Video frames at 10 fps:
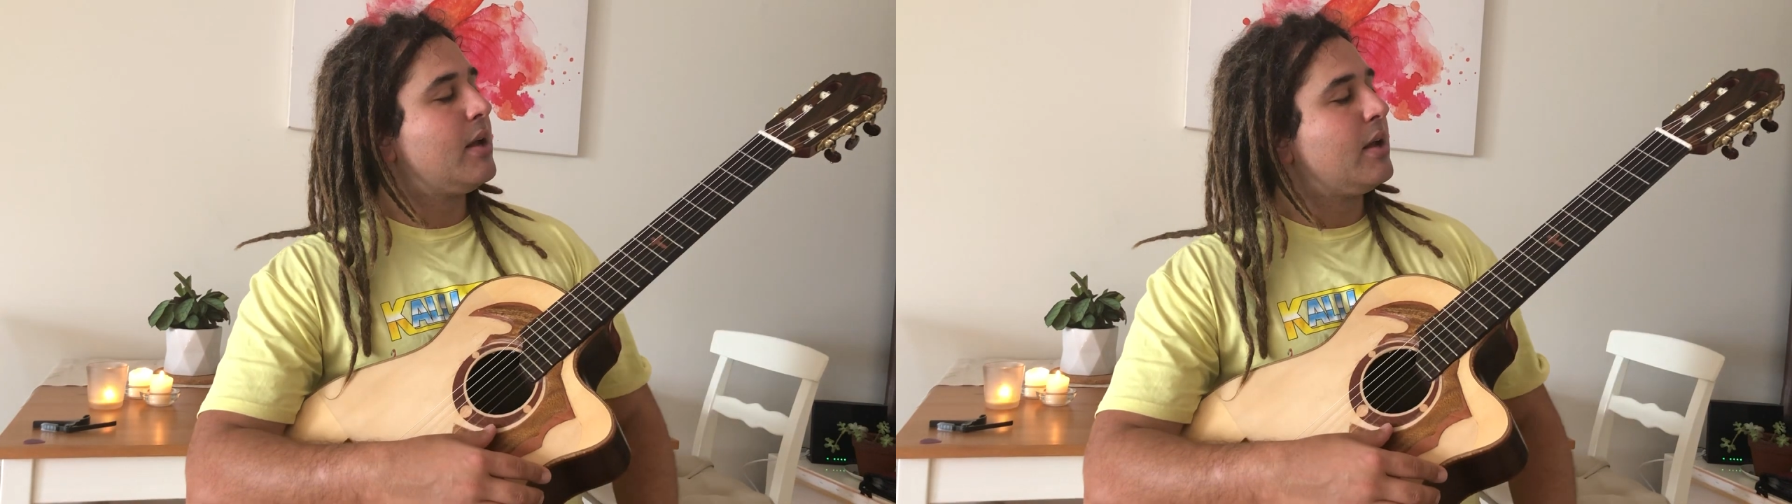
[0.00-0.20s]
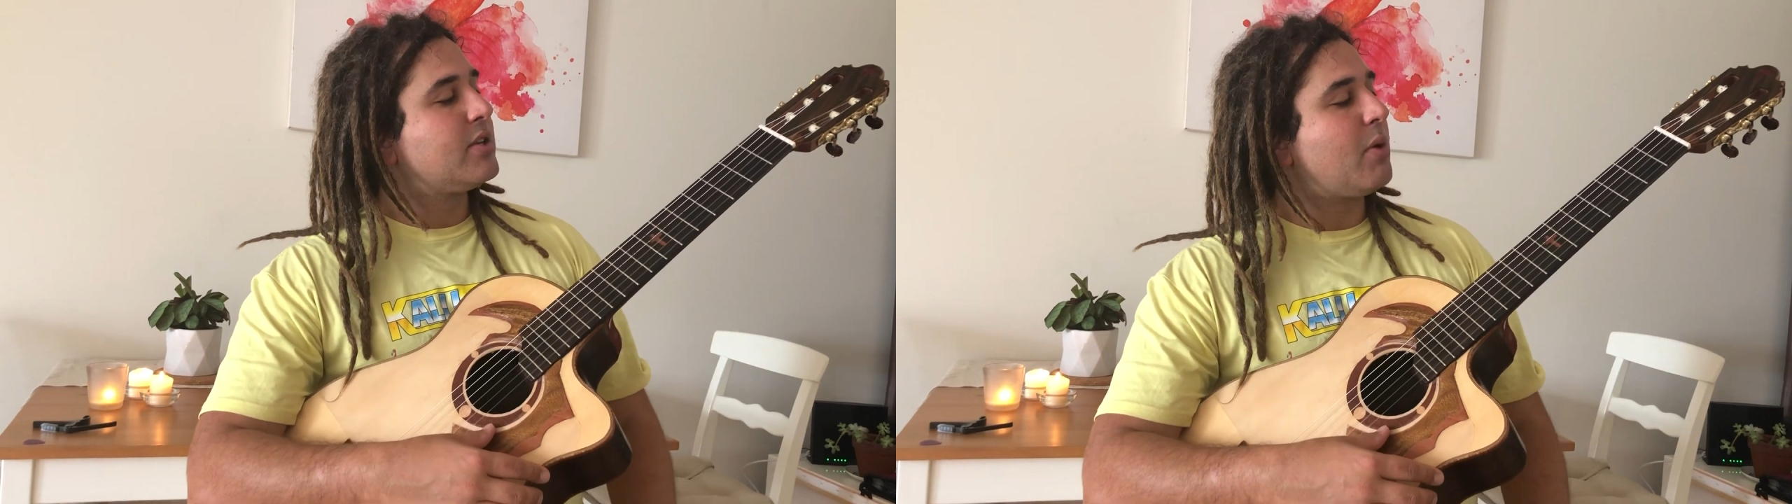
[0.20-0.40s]

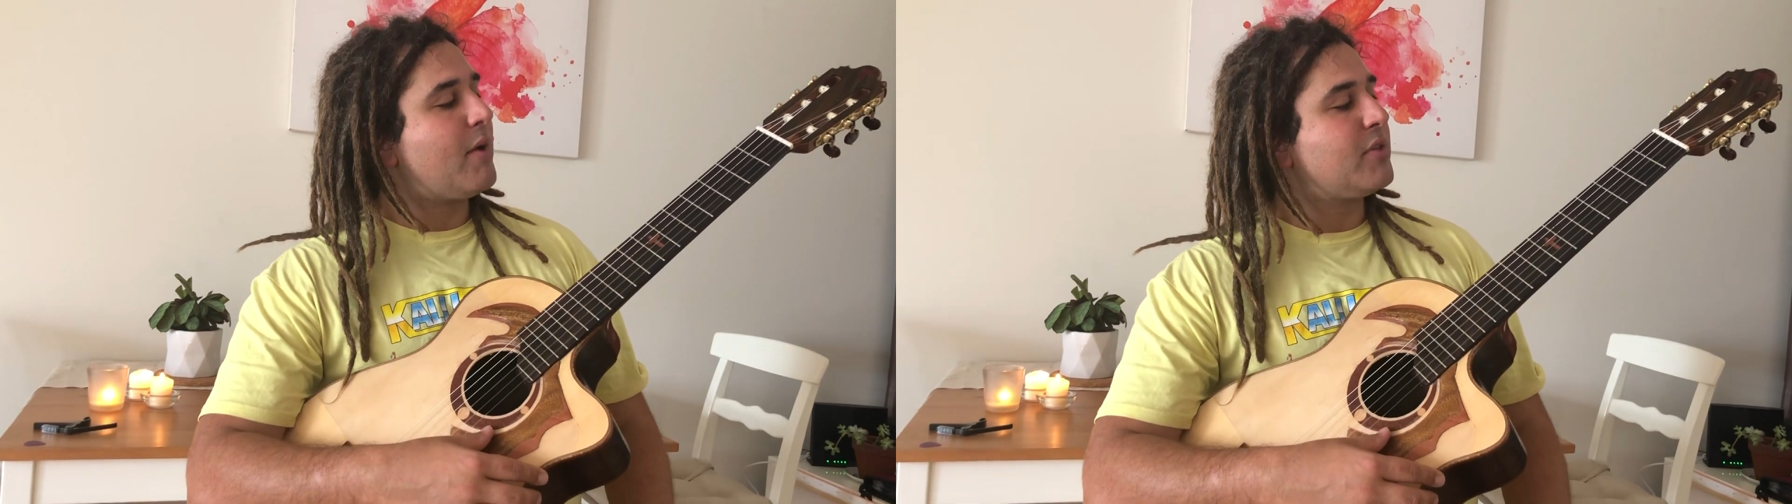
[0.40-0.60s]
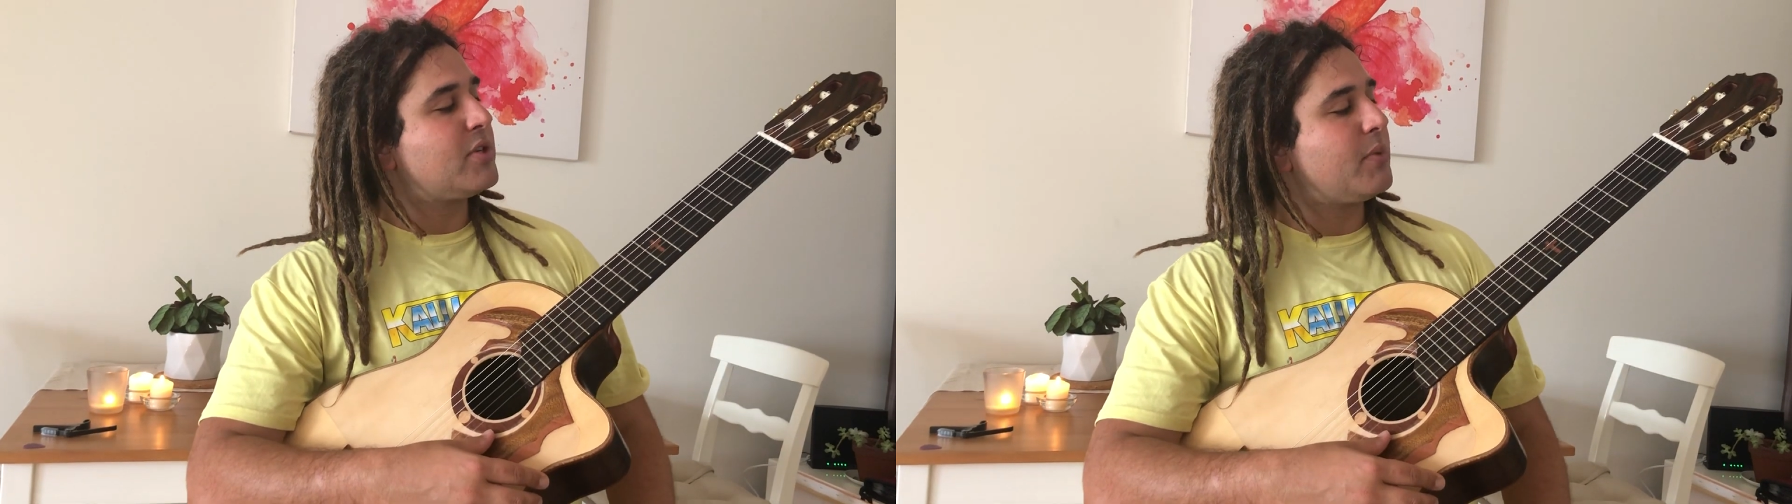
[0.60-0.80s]
So
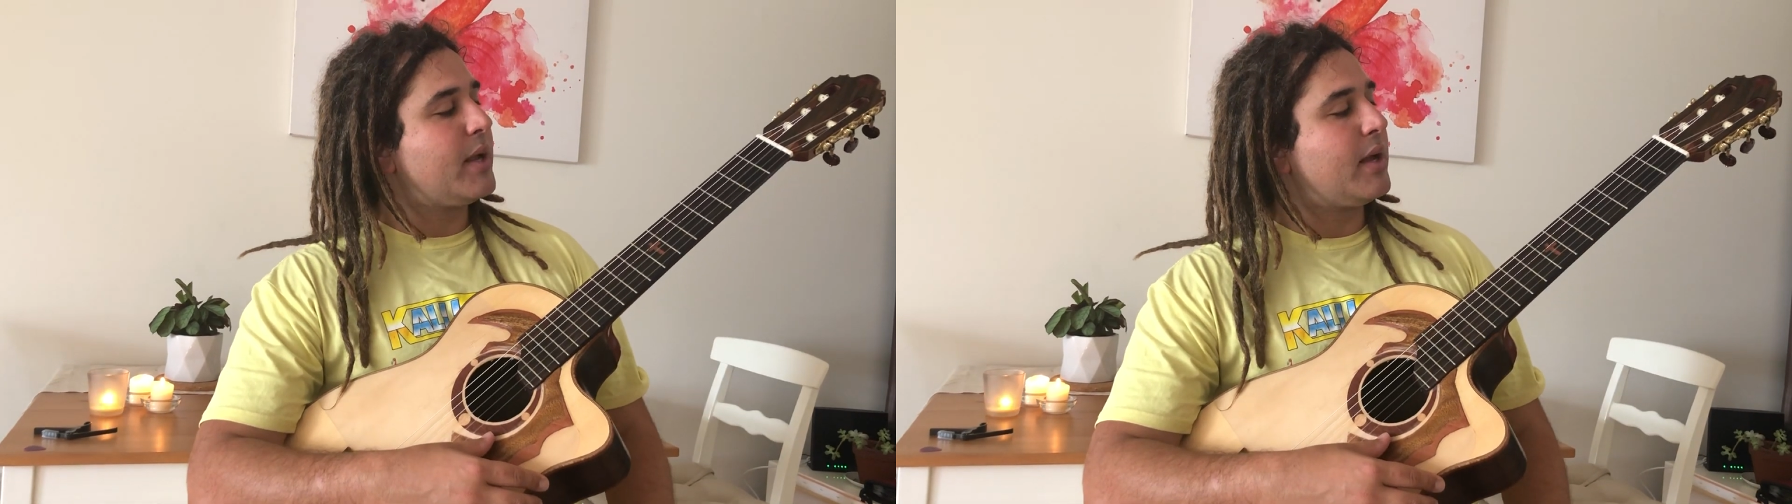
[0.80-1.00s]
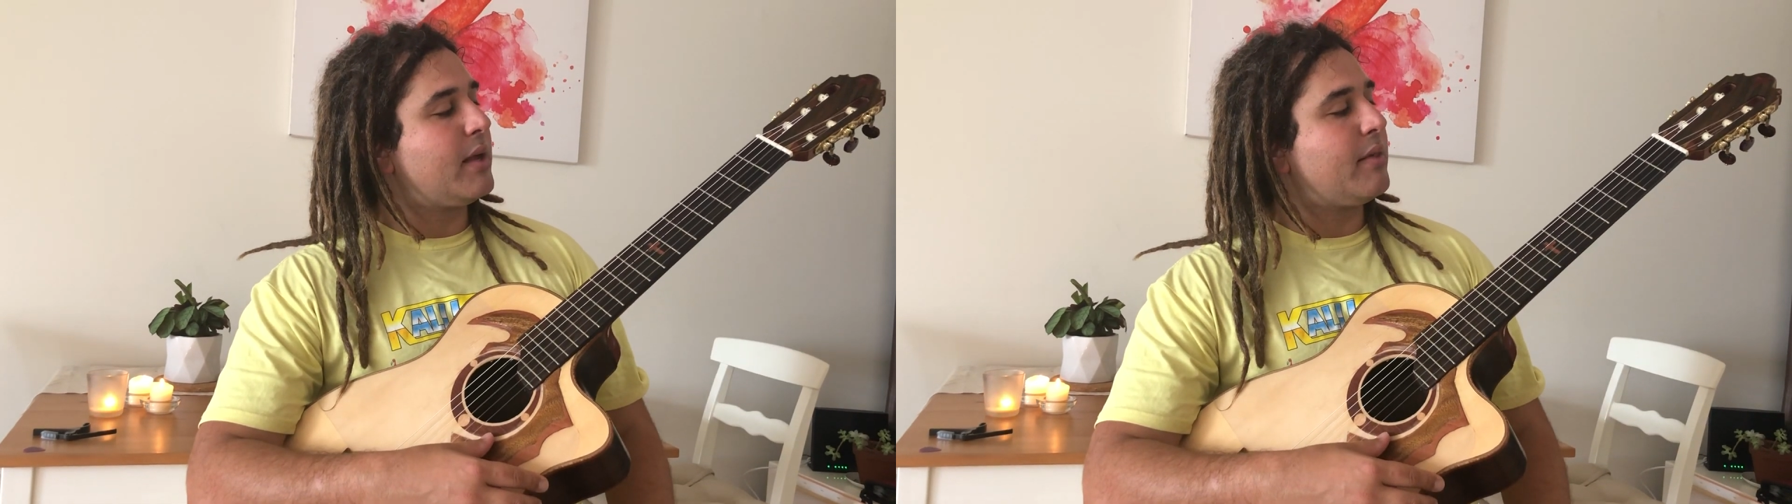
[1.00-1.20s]
after
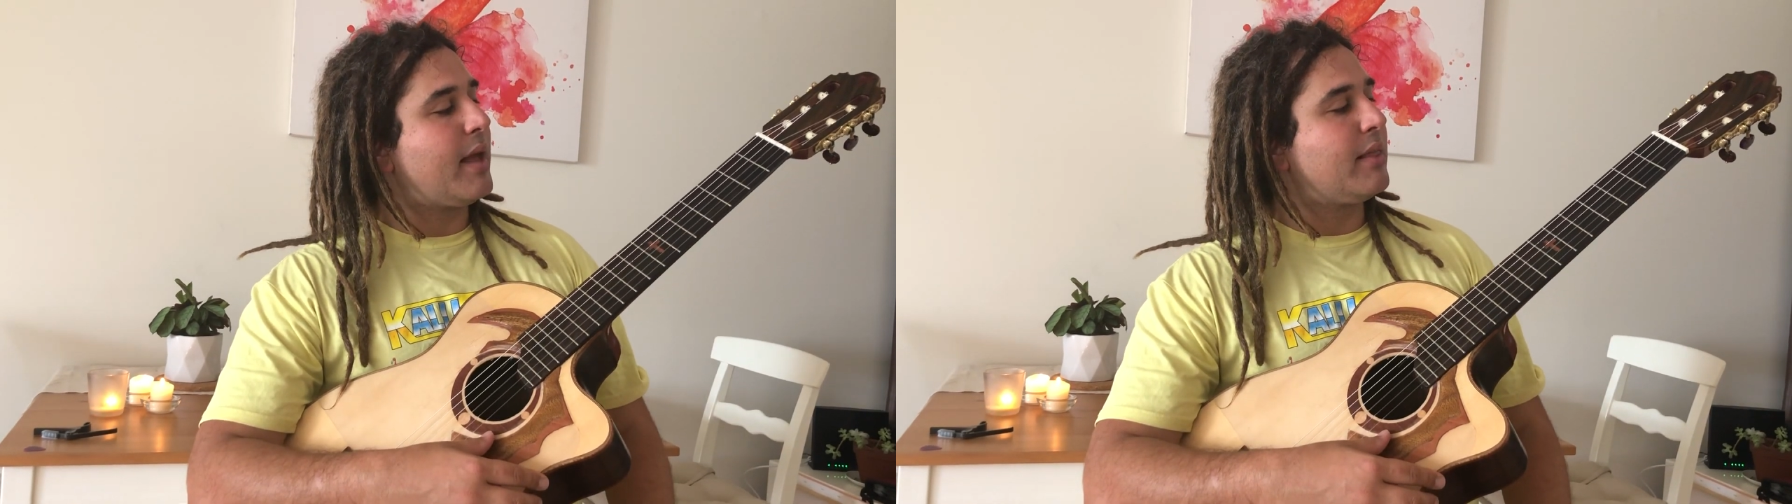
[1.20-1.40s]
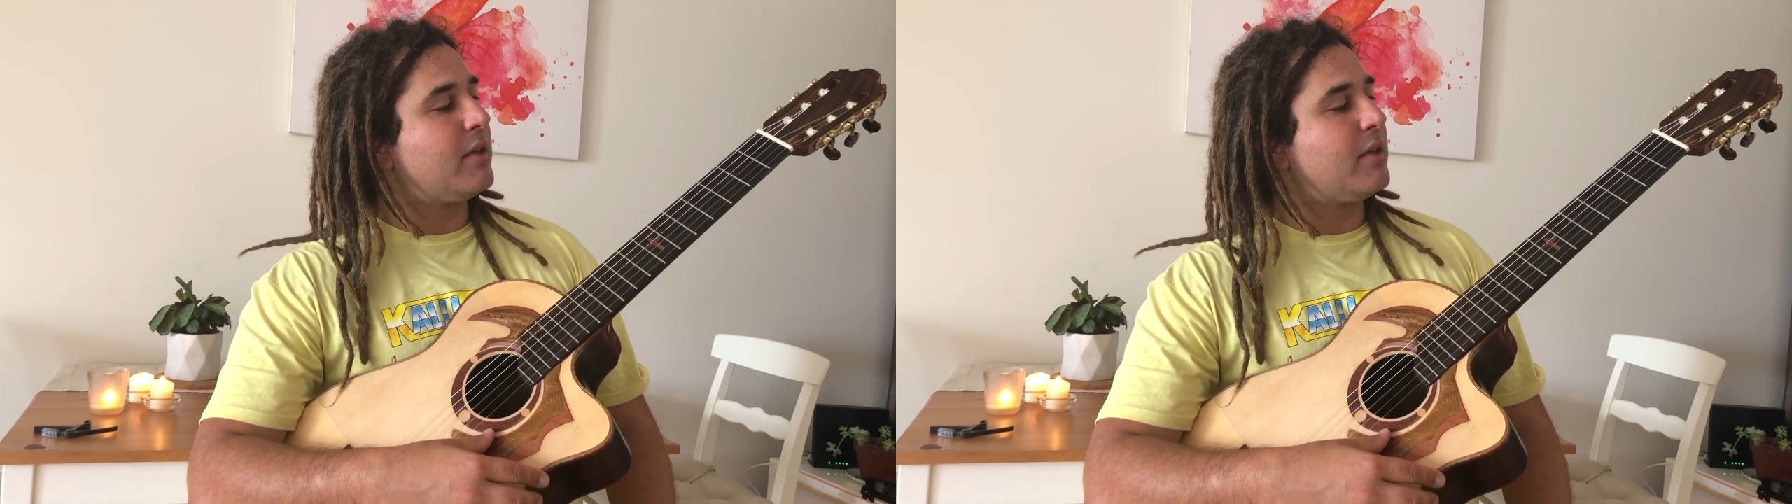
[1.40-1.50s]
doing that